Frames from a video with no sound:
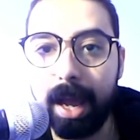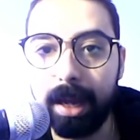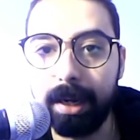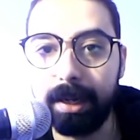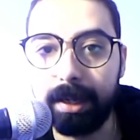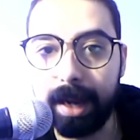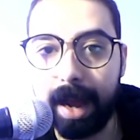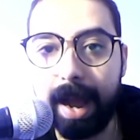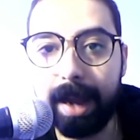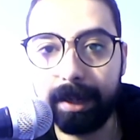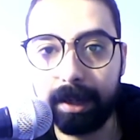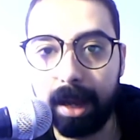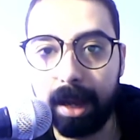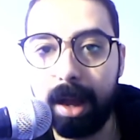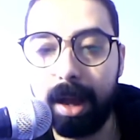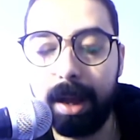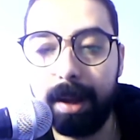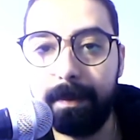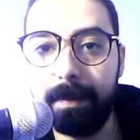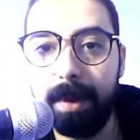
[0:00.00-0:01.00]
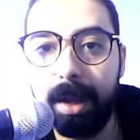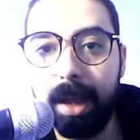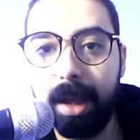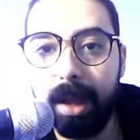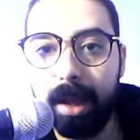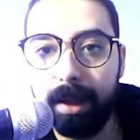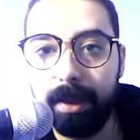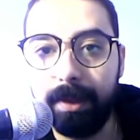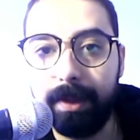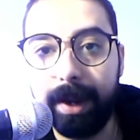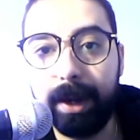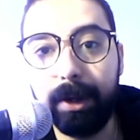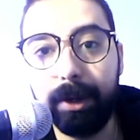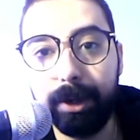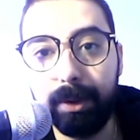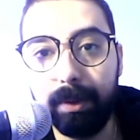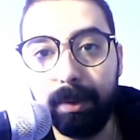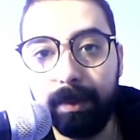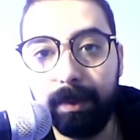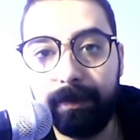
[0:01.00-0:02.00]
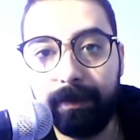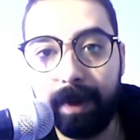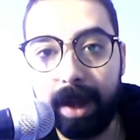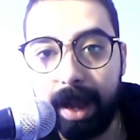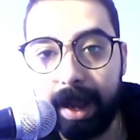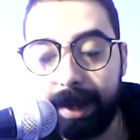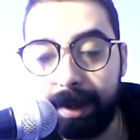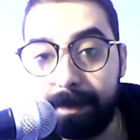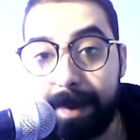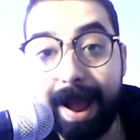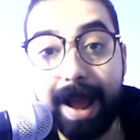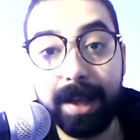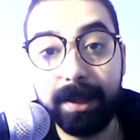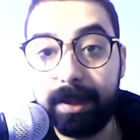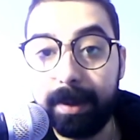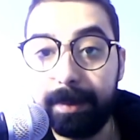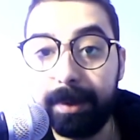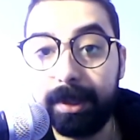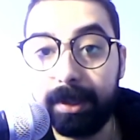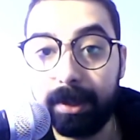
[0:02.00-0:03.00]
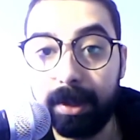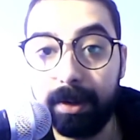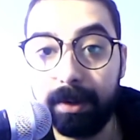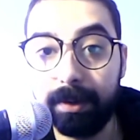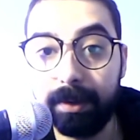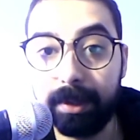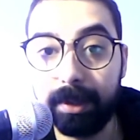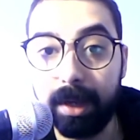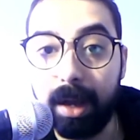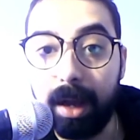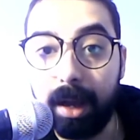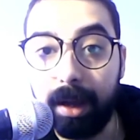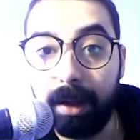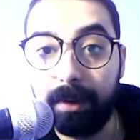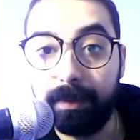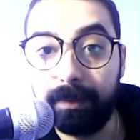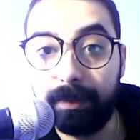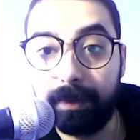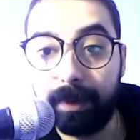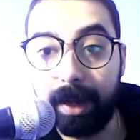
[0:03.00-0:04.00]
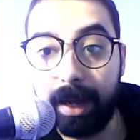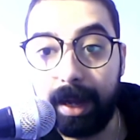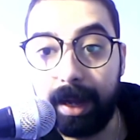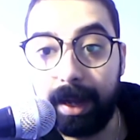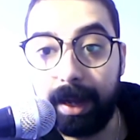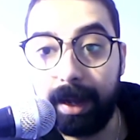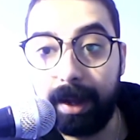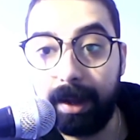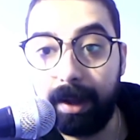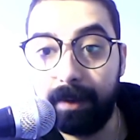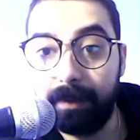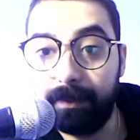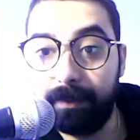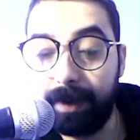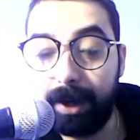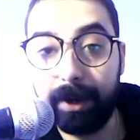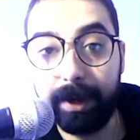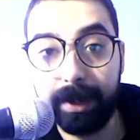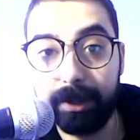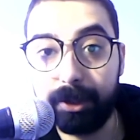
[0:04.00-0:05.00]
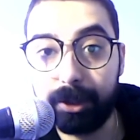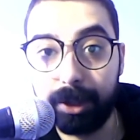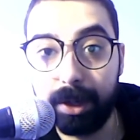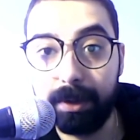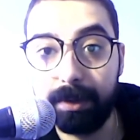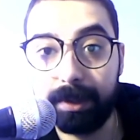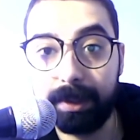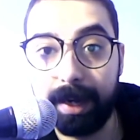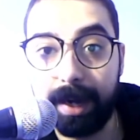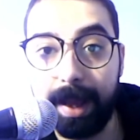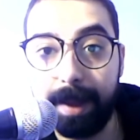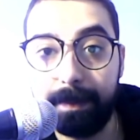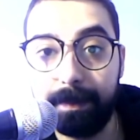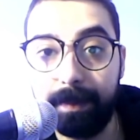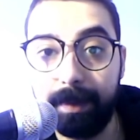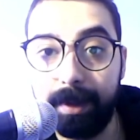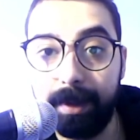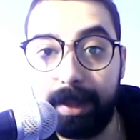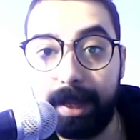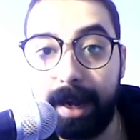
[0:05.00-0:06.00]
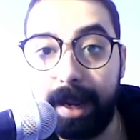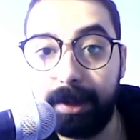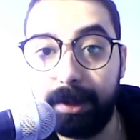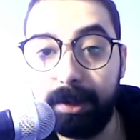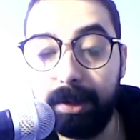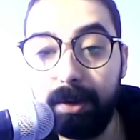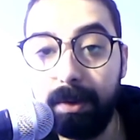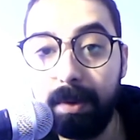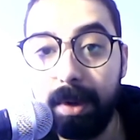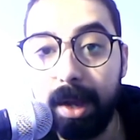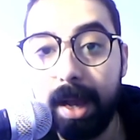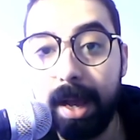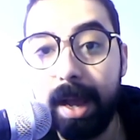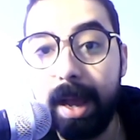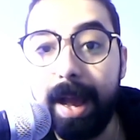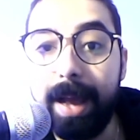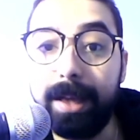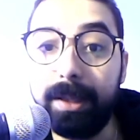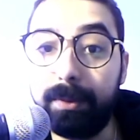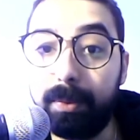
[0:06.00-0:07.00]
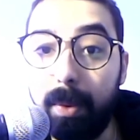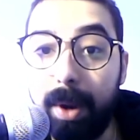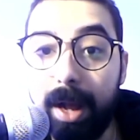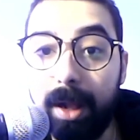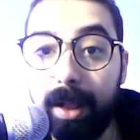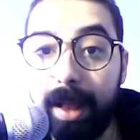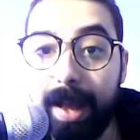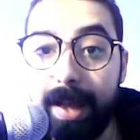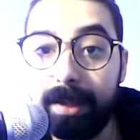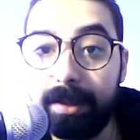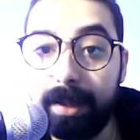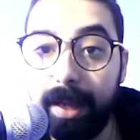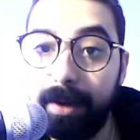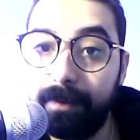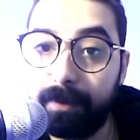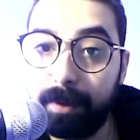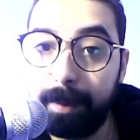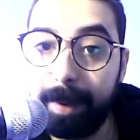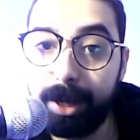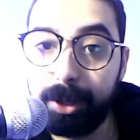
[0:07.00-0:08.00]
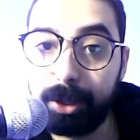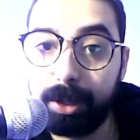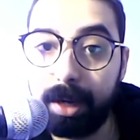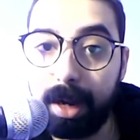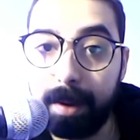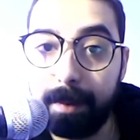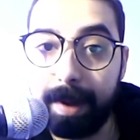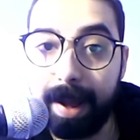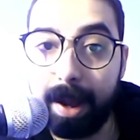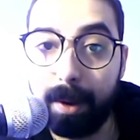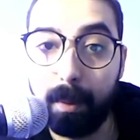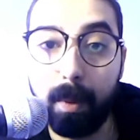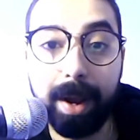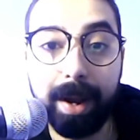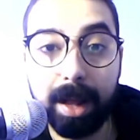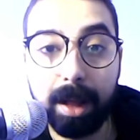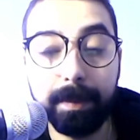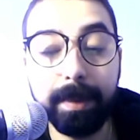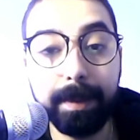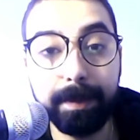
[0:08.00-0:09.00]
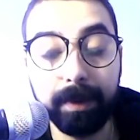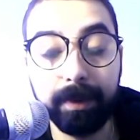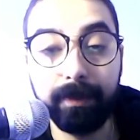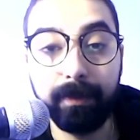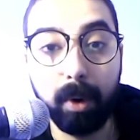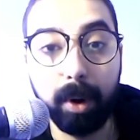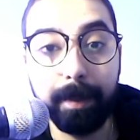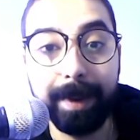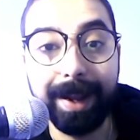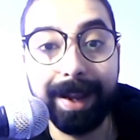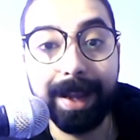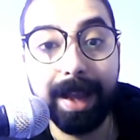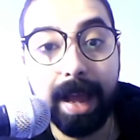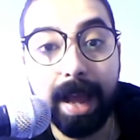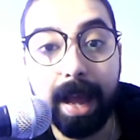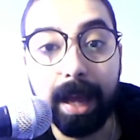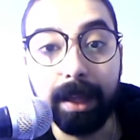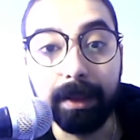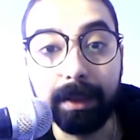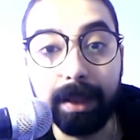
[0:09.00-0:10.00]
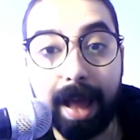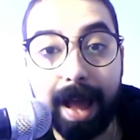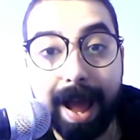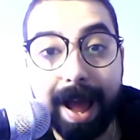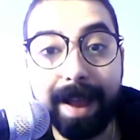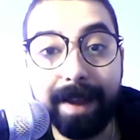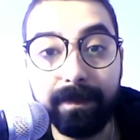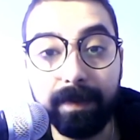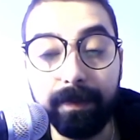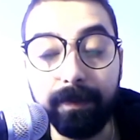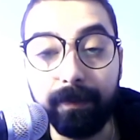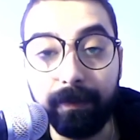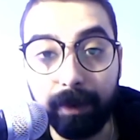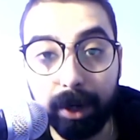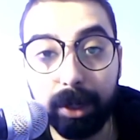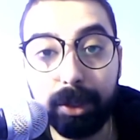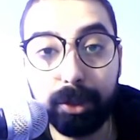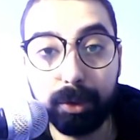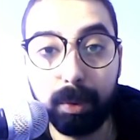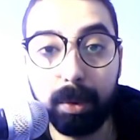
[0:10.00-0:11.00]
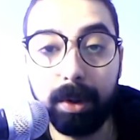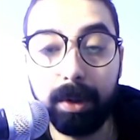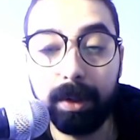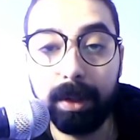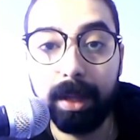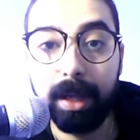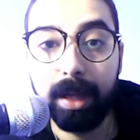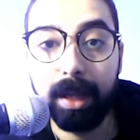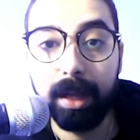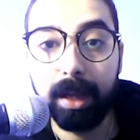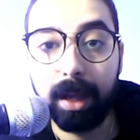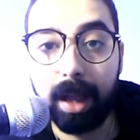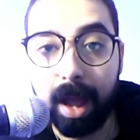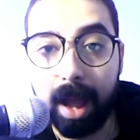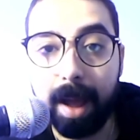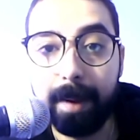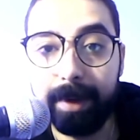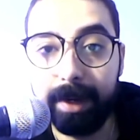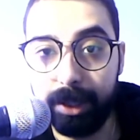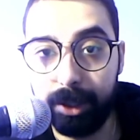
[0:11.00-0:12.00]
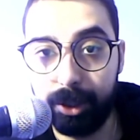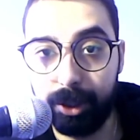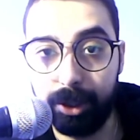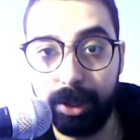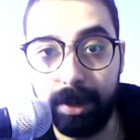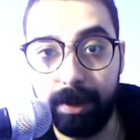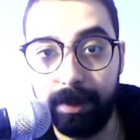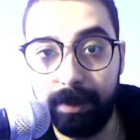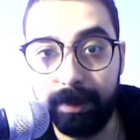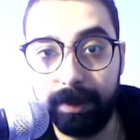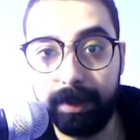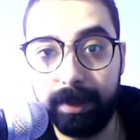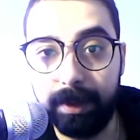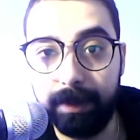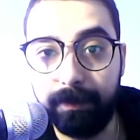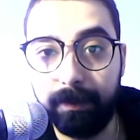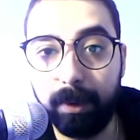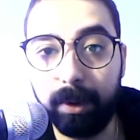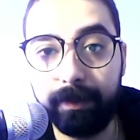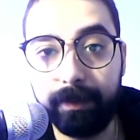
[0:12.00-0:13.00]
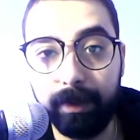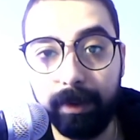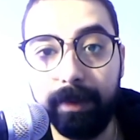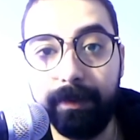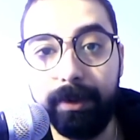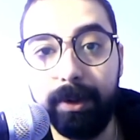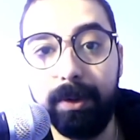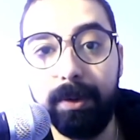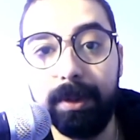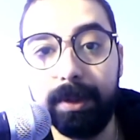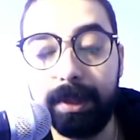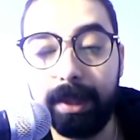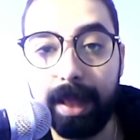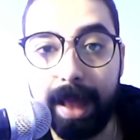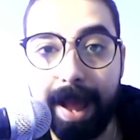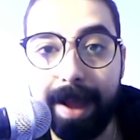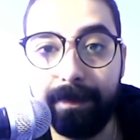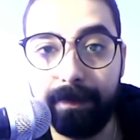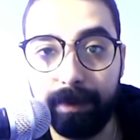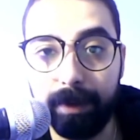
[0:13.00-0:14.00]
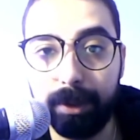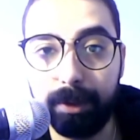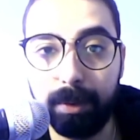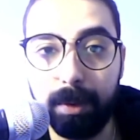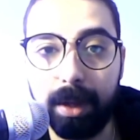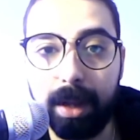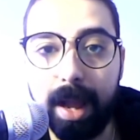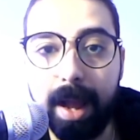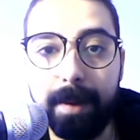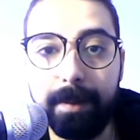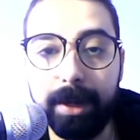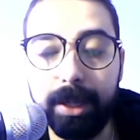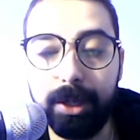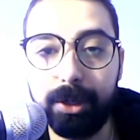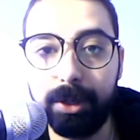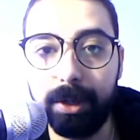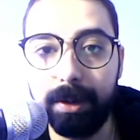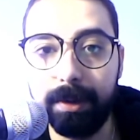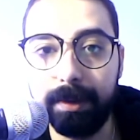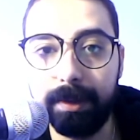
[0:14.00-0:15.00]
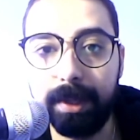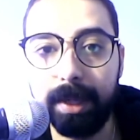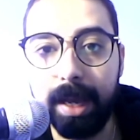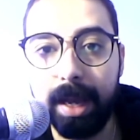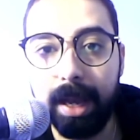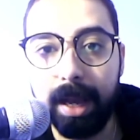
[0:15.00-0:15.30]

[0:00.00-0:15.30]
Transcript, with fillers: dot com. There you'll find past episodes of uh, of various shows that I uh, that I do, as well as information about when I'll be performing live virtual comedy shows, the Forkful of Noodles live virtual comedy shows.